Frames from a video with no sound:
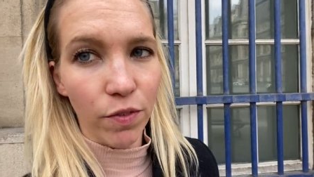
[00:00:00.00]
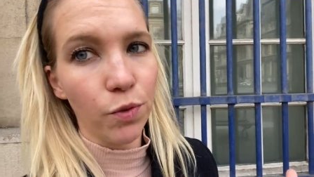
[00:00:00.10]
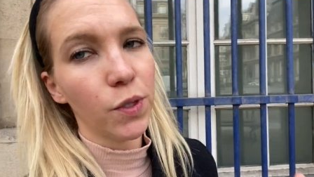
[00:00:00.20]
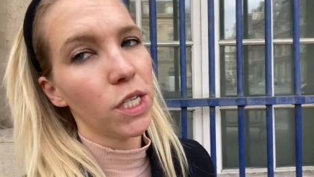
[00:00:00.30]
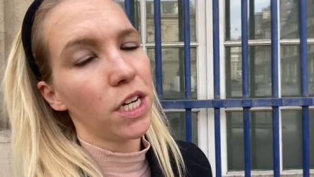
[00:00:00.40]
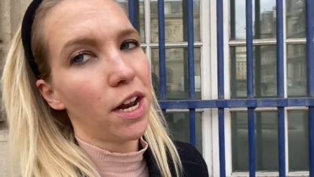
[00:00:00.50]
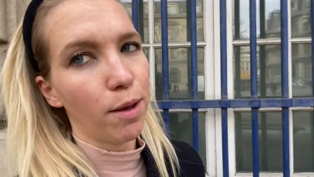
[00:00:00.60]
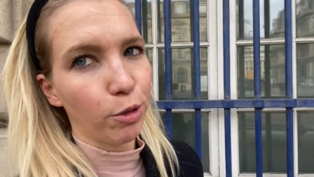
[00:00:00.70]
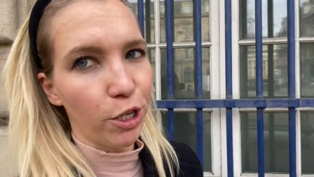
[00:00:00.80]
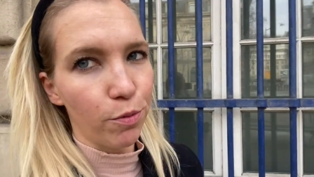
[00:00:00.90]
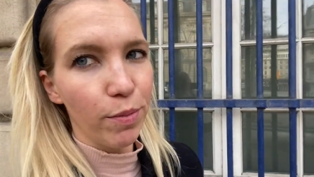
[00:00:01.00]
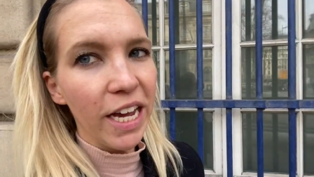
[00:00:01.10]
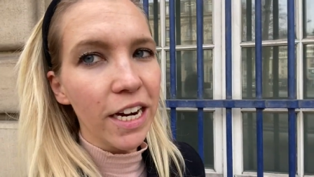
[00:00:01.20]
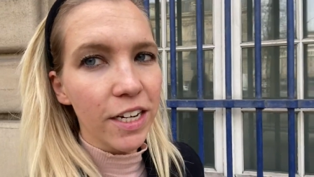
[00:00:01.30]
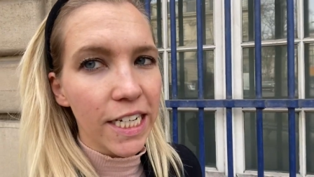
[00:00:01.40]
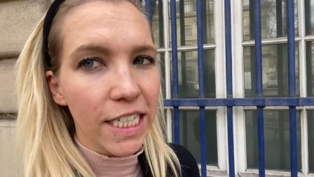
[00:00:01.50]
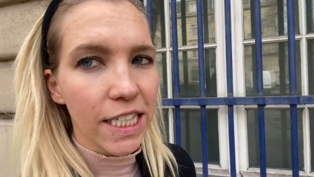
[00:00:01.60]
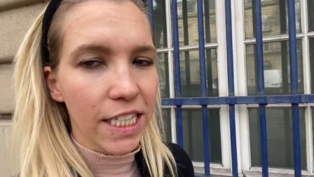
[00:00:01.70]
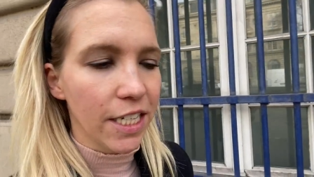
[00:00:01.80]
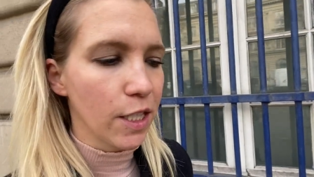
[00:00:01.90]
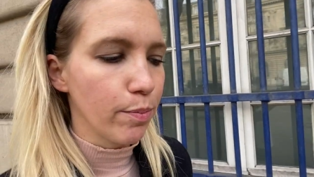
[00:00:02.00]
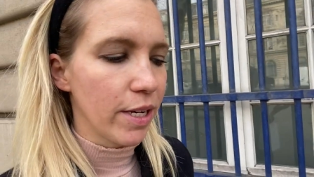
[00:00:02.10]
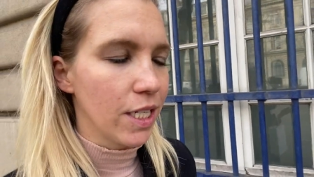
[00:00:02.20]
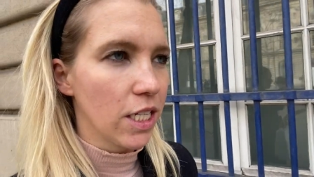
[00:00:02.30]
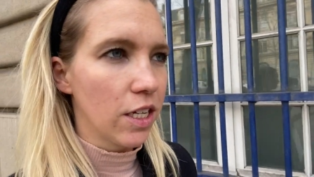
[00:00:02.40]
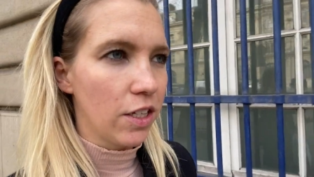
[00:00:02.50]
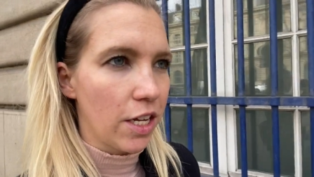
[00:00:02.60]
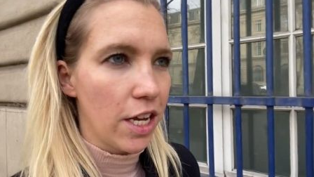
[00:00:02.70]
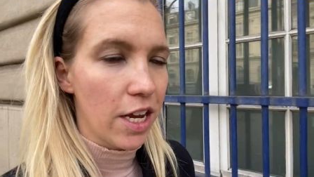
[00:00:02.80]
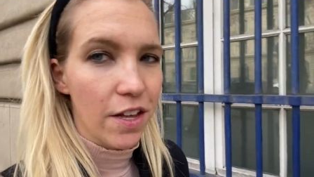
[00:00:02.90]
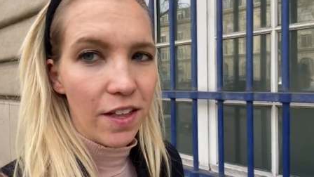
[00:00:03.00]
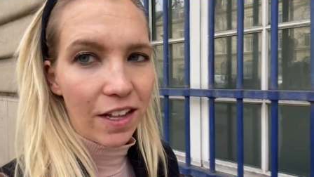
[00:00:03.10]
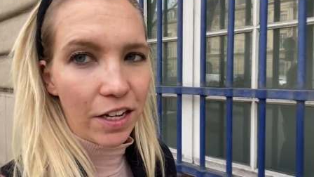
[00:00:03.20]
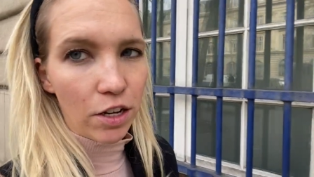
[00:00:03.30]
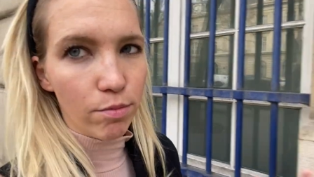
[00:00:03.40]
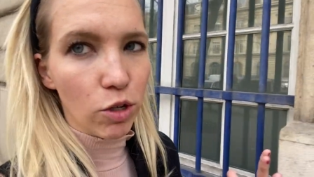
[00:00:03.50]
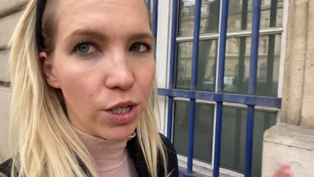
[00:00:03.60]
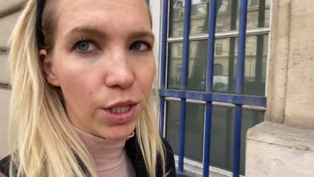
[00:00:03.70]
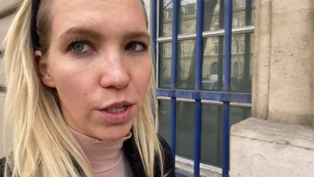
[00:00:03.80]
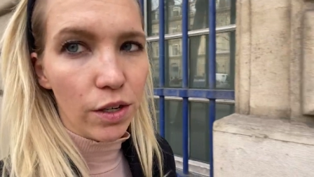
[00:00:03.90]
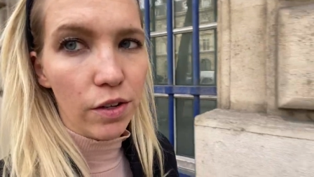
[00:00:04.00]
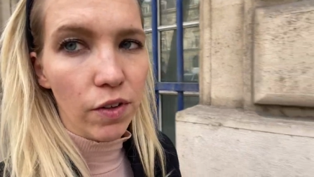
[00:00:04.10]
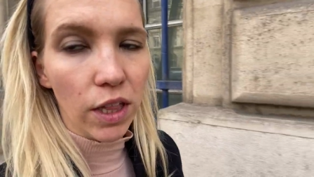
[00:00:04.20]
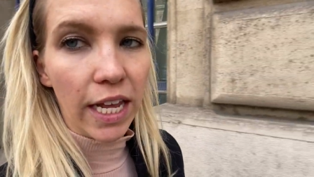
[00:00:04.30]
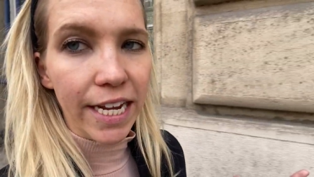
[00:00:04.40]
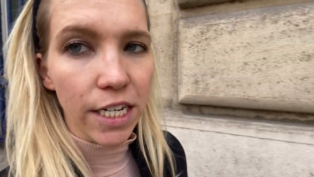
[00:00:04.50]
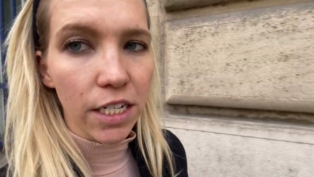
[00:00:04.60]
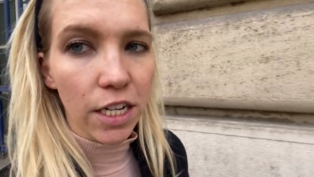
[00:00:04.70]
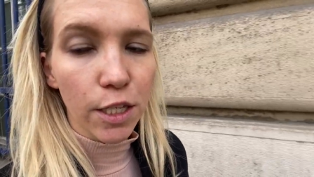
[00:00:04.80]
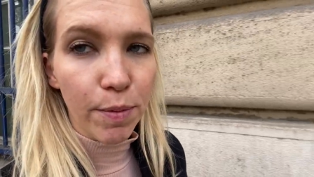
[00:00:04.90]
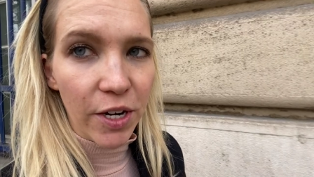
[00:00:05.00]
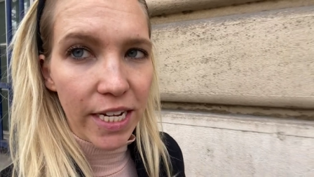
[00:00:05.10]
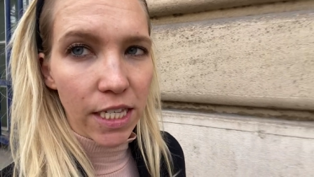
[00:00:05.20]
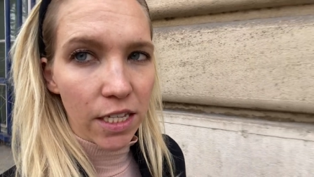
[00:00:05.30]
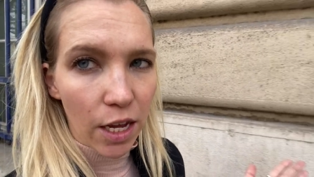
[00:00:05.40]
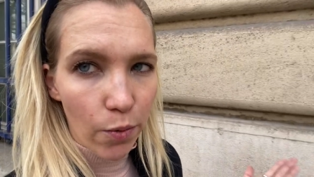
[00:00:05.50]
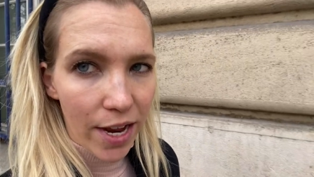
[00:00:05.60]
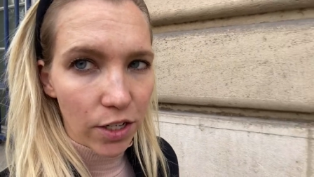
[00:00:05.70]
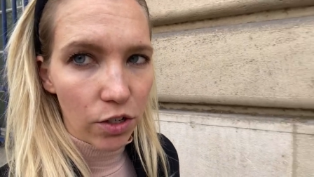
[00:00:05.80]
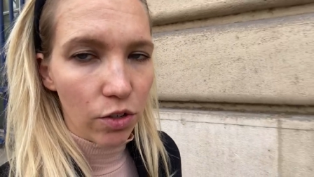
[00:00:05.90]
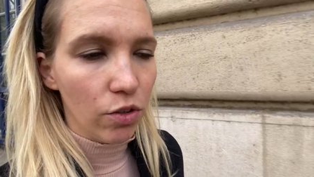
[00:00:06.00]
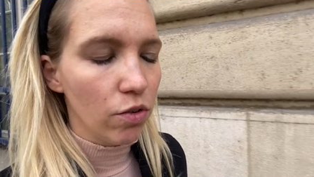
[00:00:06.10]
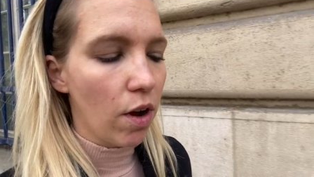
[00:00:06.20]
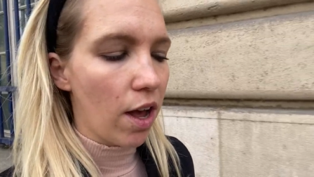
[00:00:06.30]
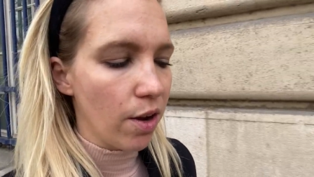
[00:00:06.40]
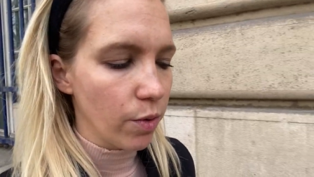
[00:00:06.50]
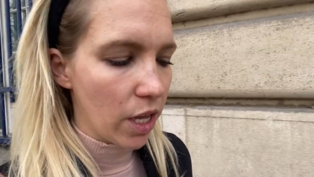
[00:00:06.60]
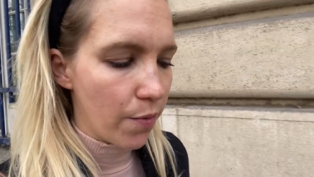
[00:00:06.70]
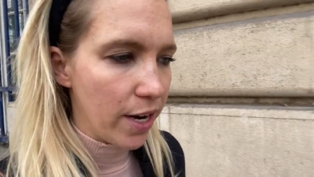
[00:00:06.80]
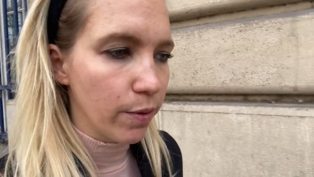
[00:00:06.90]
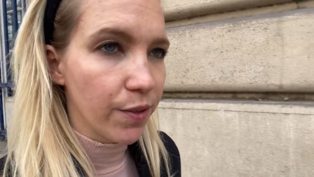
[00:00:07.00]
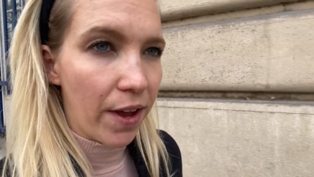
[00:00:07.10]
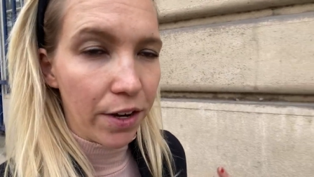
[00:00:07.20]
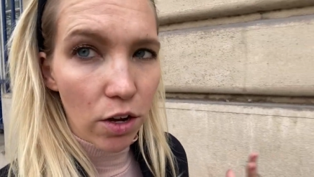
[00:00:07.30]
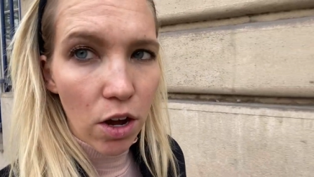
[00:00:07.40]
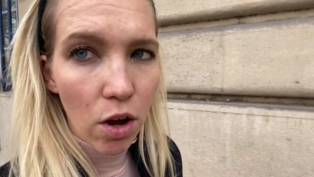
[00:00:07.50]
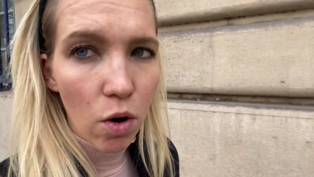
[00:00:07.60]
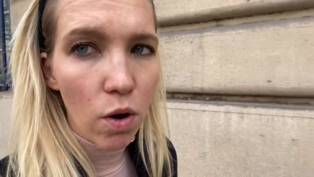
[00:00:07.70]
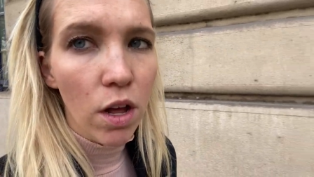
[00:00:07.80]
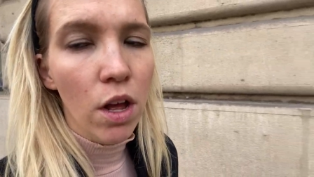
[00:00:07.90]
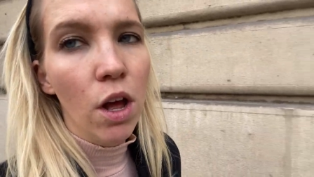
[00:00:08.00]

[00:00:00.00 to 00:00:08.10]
if you've seen Emily in Paris, it's basically that like immersive light experience that they went to. Uh, when they went, it was Van Gogh.